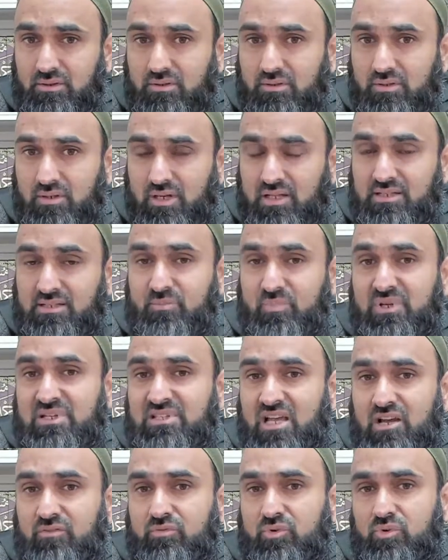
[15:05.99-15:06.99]
and be
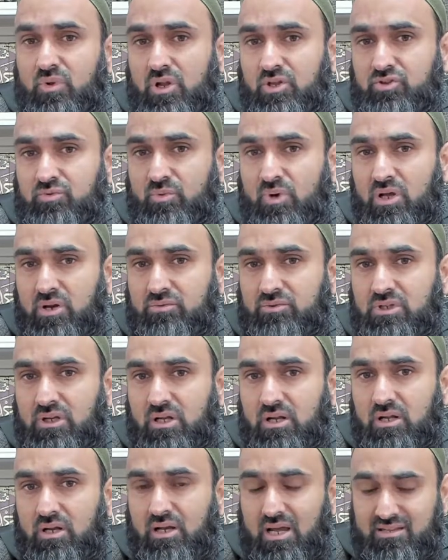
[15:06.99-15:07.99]
thankful to Allah subhanahu wa ta'ala.
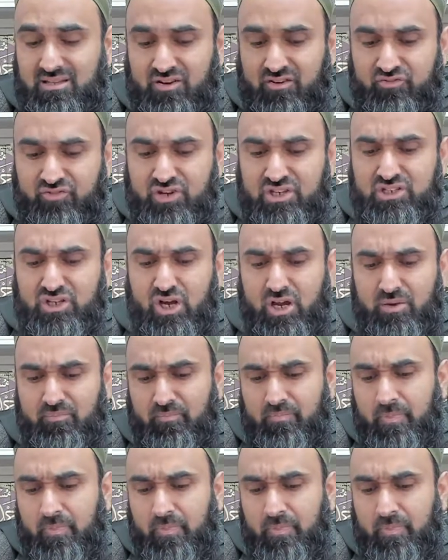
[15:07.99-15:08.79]
And then free time,